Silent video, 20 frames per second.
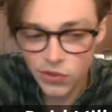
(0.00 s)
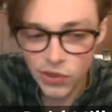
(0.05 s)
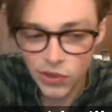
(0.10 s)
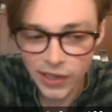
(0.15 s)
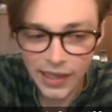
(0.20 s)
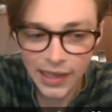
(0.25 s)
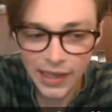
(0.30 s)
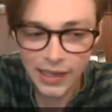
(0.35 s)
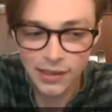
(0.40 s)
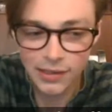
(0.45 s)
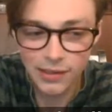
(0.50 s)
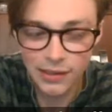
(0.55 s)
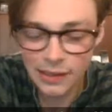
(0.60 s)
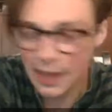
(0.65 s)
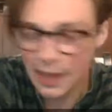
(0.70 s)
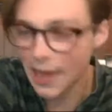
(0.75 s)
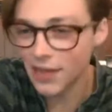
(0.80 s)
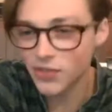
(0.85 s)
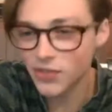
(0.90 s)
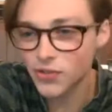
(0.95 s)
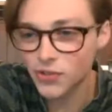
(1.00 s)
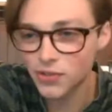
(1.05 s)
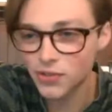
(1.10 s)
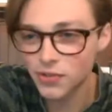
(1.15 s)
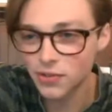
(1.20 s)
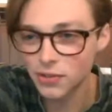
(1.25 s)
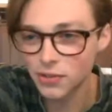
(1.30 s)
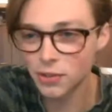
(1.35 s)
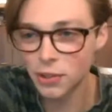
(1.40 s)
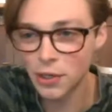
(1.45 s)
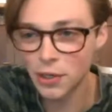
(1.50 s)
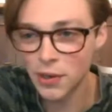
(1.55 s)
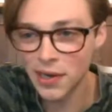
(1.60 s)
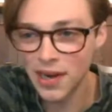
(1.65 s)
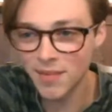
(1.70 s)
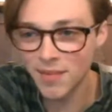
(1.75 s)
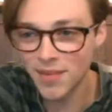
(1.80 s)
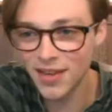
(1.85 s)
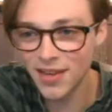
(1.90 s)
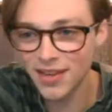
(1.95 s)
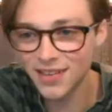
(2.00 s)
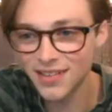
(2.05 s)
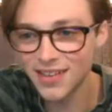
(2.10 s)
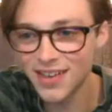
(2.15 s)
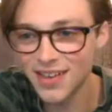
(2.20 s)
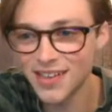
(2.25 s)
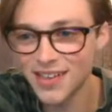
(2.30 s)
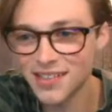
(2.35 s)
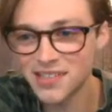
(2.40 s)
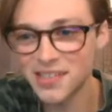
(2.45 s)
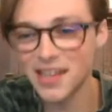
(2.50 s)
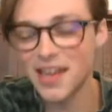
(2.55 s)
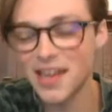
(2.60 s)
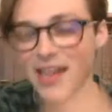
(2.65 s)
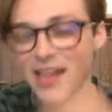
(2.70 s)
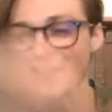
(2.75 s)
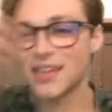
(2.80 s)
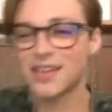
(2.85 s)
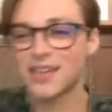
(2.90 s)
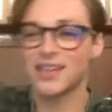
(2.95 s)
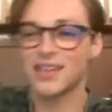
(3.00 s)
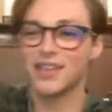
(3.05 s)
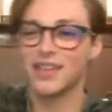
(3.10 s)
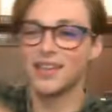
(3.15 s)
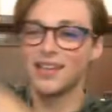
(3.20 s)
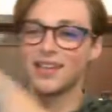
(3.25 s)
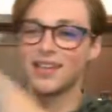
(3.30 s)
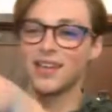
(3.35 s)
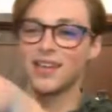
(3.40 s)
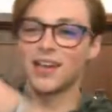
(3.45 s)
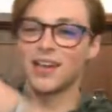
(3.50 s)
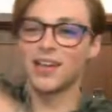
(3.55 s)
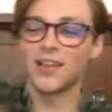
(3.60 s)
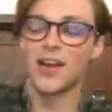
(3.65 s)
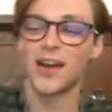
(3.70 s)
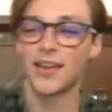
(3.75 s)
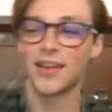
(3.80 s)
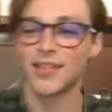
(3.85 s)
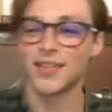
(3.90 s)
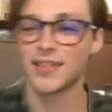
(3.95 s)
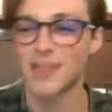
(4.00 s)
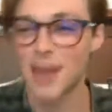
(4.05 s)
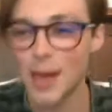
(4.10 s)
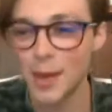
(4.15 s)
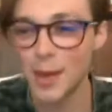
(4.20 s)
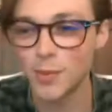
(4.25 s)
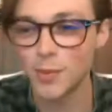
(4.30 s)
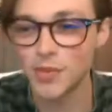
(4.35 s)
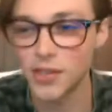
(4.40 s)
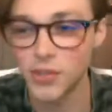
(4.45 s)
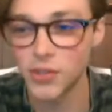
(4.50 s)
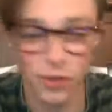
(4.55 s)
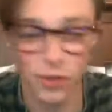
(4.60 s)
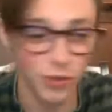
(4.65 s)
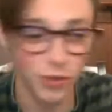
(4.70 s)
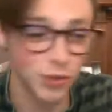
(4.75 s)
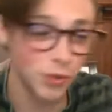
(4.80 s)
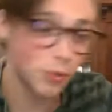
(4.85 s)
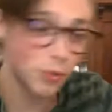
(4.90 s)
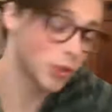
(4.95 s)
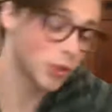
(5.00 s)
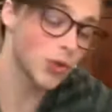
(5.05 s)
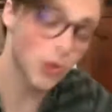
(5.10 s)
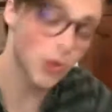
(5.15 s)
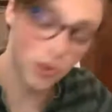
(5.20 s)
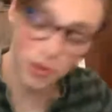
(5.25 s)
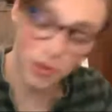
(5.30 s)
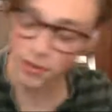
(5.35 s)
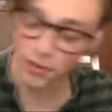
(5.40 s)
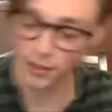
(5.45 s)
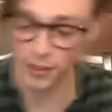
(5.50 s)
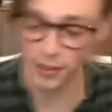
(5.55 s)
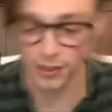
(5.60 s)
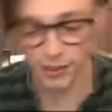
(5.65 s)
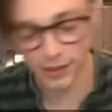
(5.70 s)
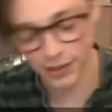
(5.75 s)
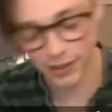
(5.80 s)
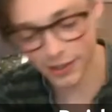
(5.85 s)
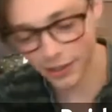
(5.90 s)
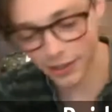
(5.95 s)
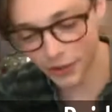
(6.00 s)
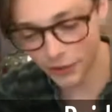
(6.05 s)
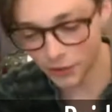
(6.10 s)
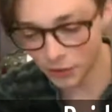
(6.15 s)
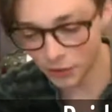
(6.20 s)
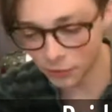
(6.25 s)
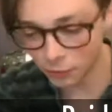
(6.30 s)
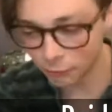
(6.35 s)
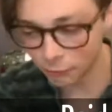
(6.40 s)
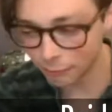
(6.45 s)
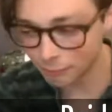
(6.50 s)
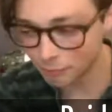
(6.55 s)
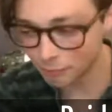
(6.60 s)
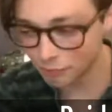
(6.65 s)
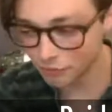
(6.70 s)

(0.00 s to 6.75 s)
get yes. You know what I mean? It's like a lot of the times it's you're too short, or your